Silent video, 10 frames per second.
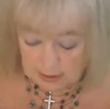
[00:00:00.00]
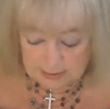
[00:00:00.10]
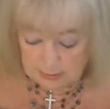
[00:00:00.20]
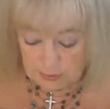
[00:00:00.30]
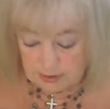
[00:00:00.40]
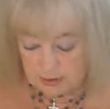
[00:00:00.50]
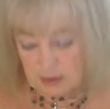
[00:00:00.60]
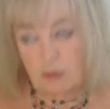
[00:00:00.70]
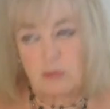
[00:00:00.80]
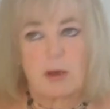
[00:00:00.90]
as it was, you
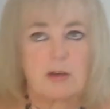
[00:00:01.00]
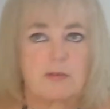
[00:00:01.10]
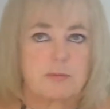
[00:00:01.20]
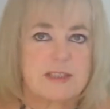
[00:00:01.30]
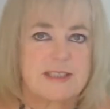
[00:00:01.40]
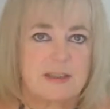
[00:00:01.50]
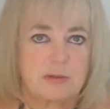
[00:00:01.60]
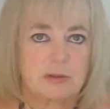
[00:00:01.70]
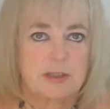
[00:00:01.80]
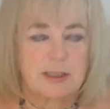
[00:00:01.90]
know, quite often with
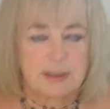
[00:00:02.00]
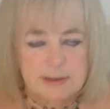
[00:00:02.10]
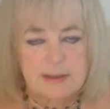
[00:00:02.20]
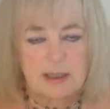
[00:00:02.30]
serial killers,